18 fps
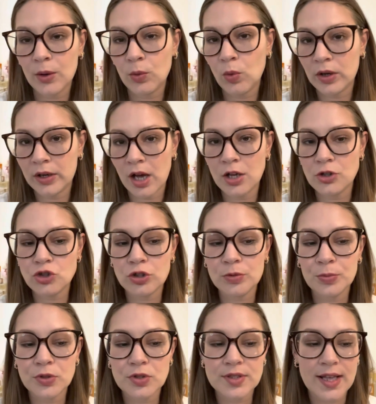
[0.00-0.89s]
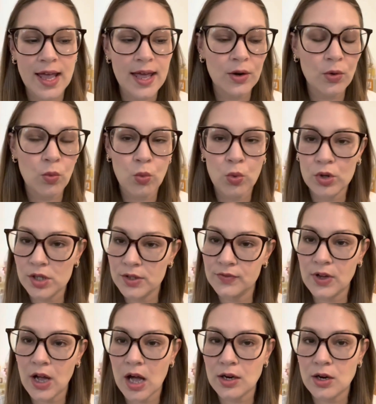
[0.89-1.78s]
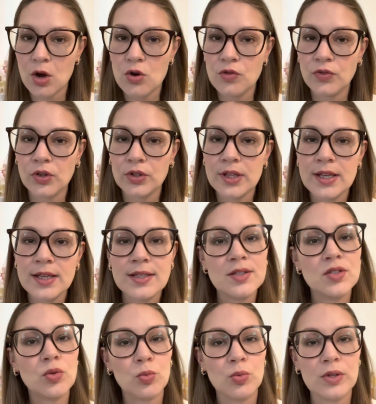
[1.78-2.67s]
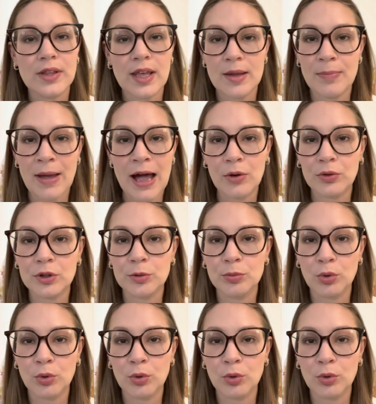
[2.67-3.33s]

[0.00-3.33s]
100% would have gone over this with a powder